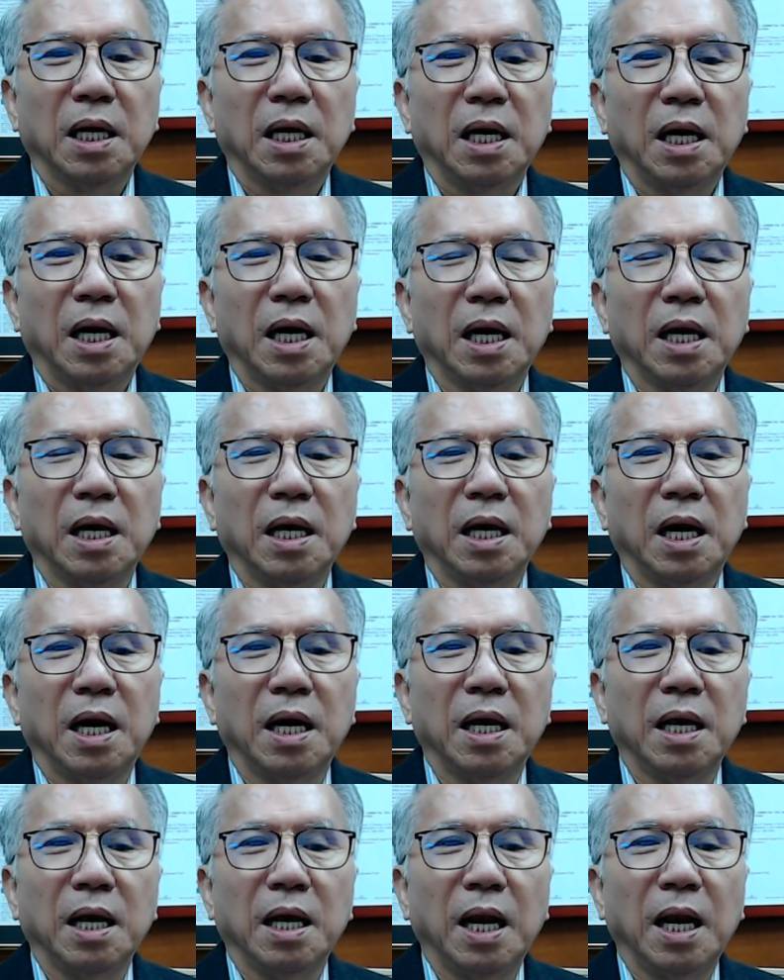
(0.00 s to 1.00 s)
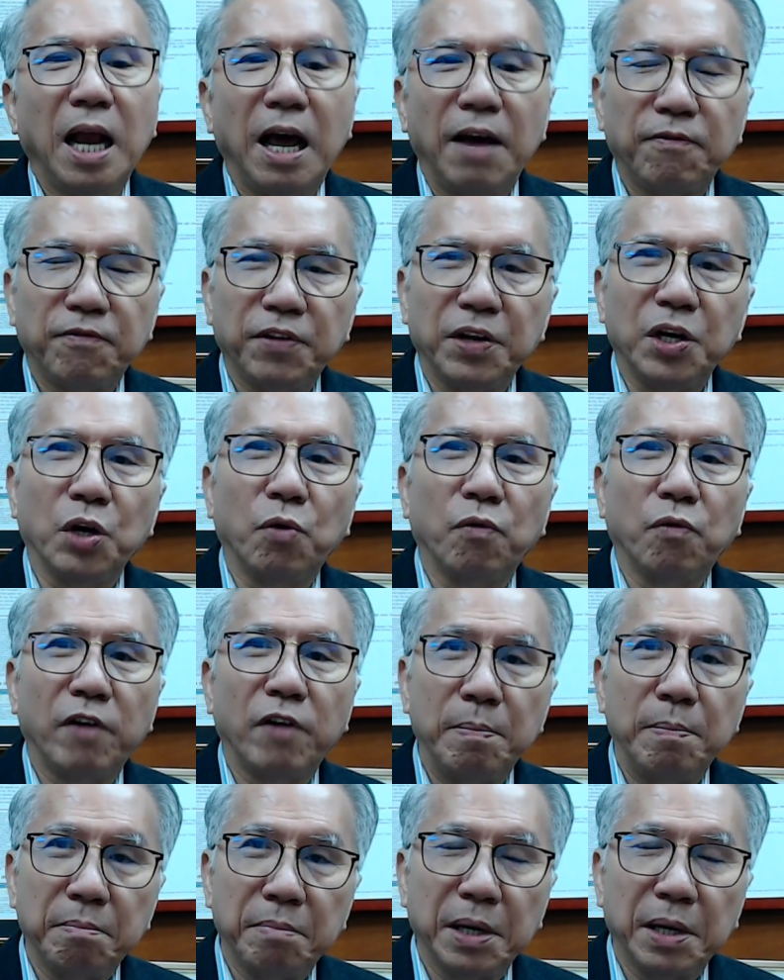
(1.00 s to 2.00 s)
I left in
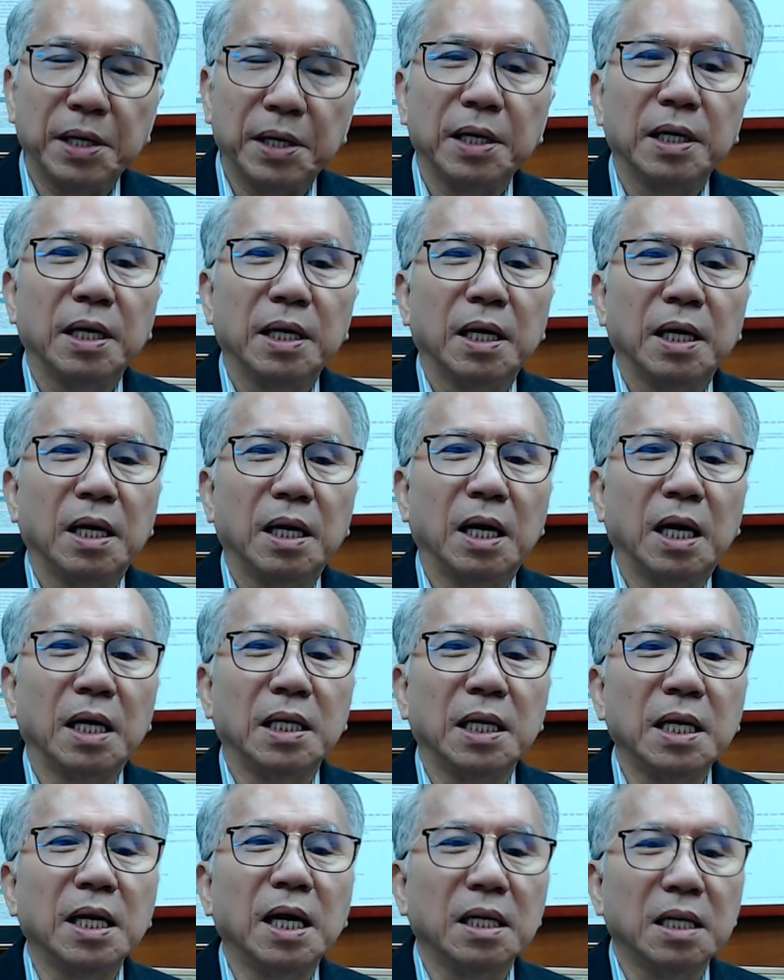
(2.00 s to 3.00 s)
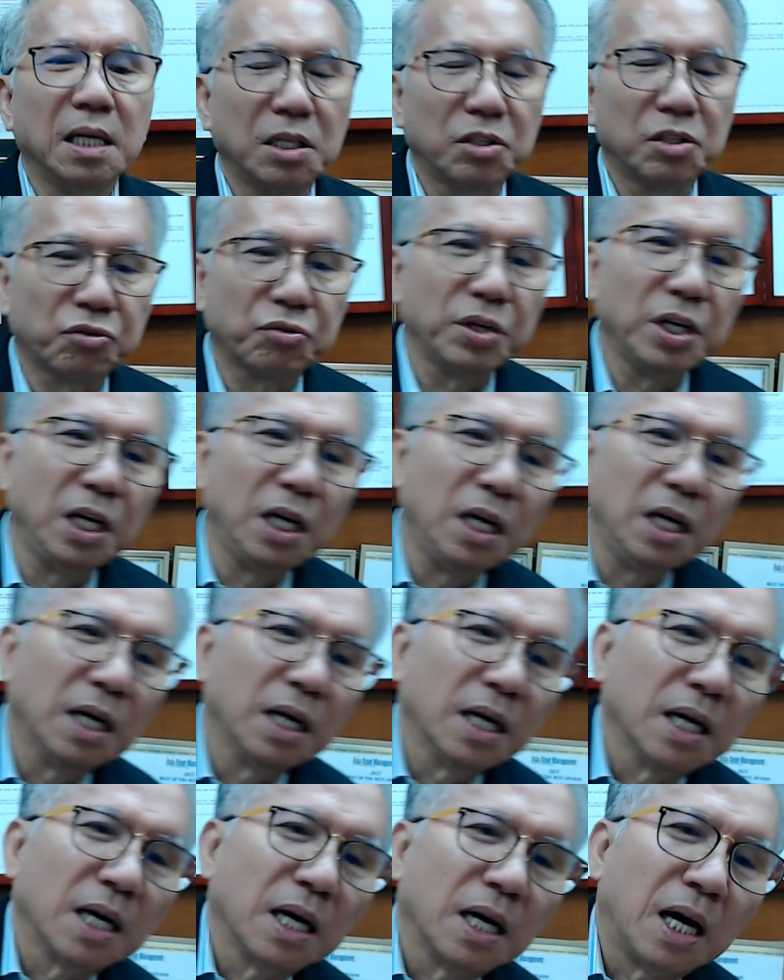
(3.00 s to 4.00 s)
November. 1993,
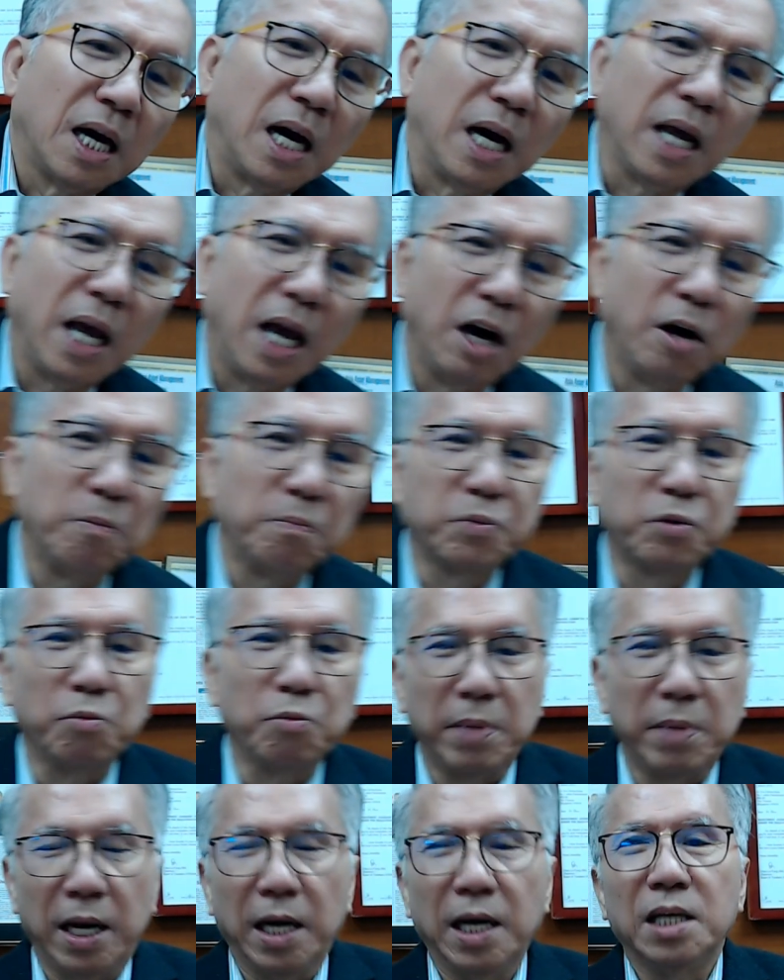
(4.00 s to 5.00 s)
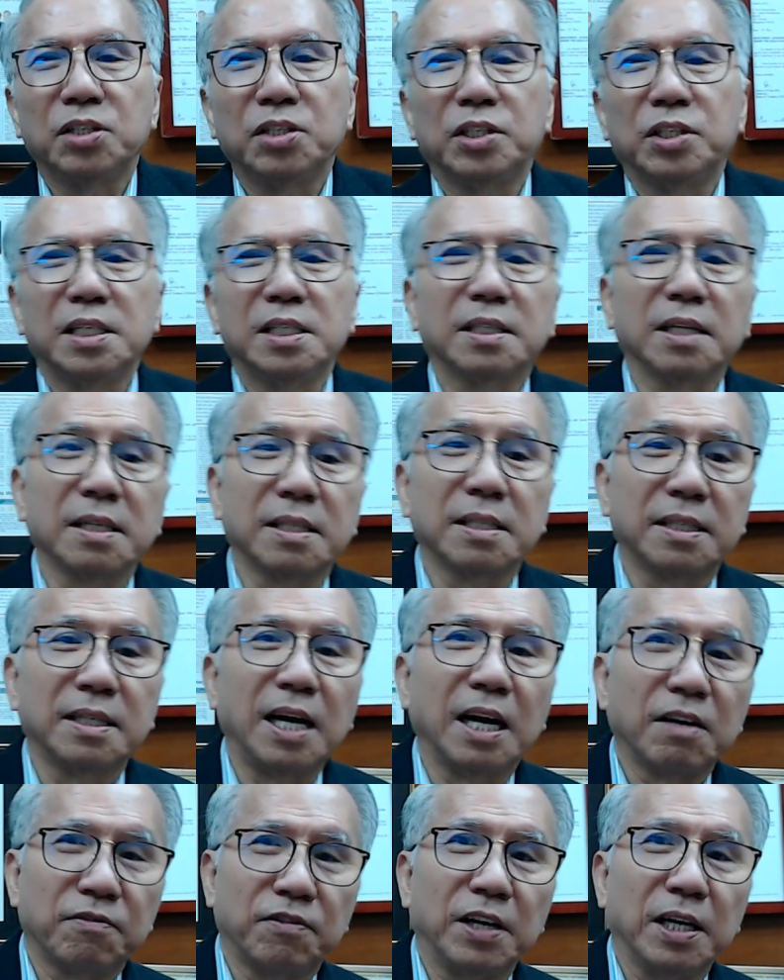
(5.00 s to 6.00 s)
I helped to manage this
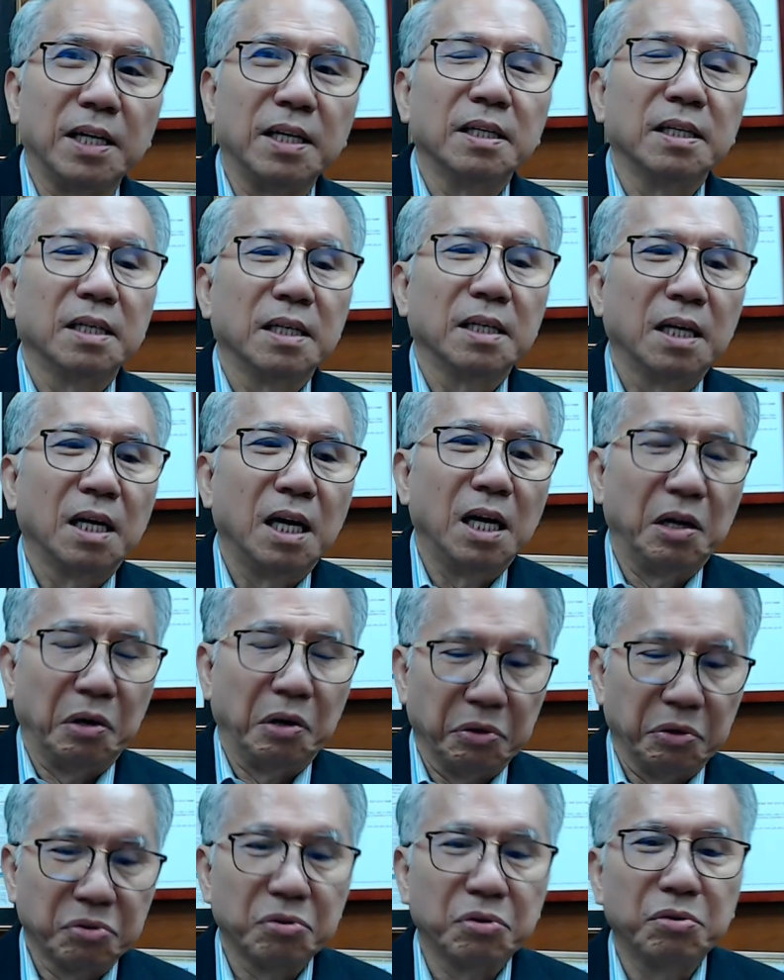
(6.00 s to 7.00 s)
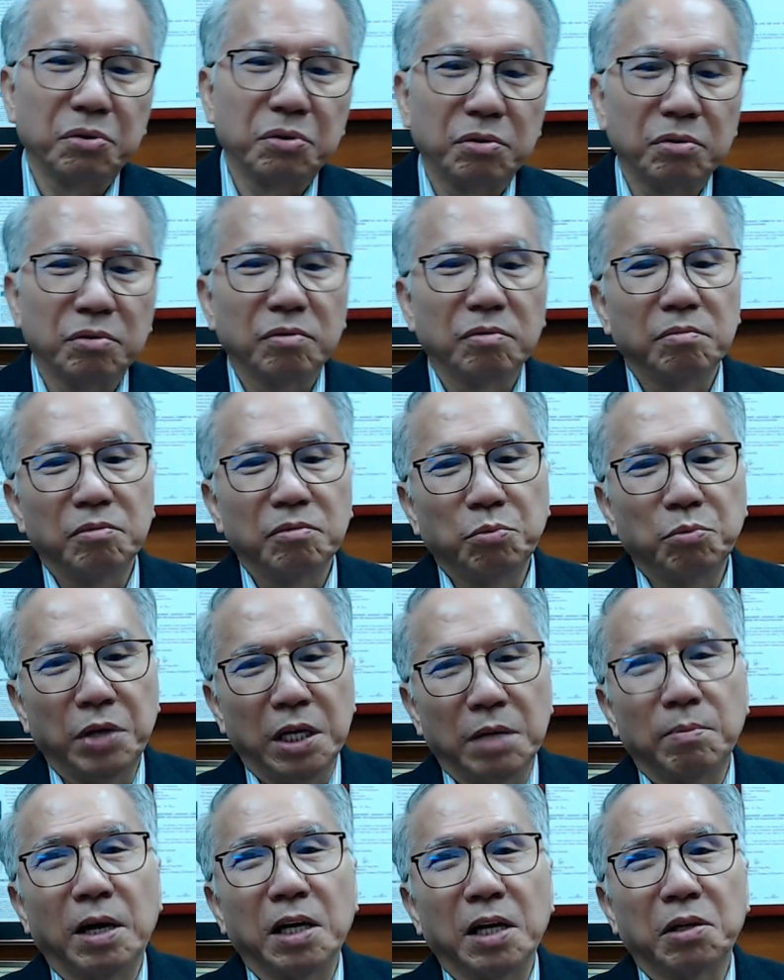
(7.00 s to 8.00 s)
Sustac fund and also
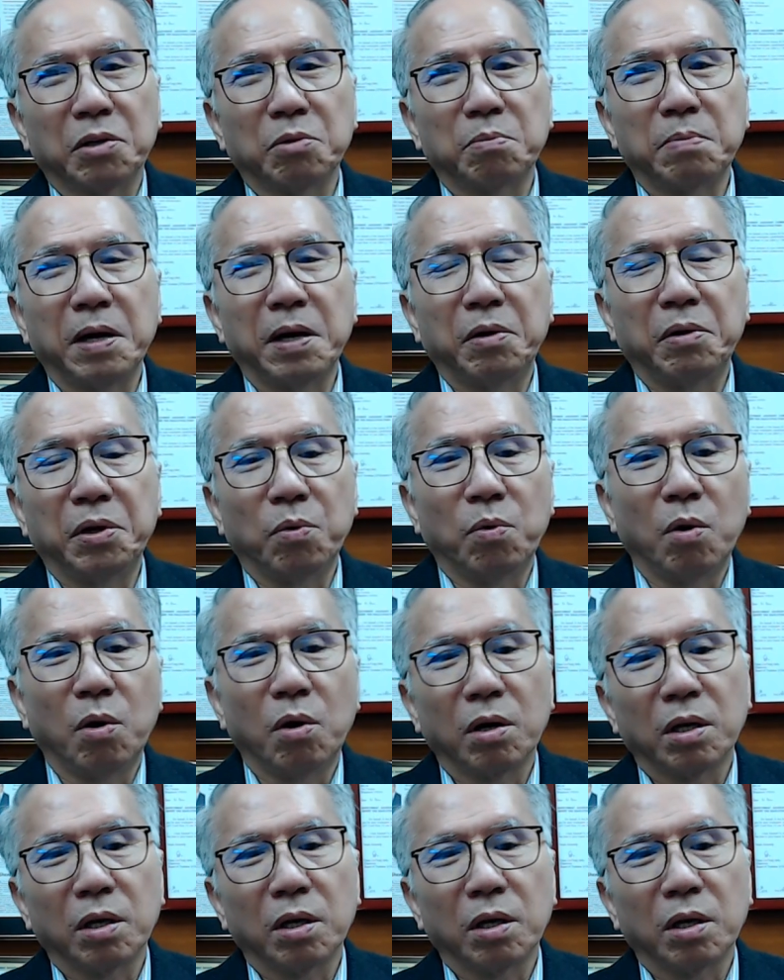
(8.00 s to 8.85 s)
win Micropel Award.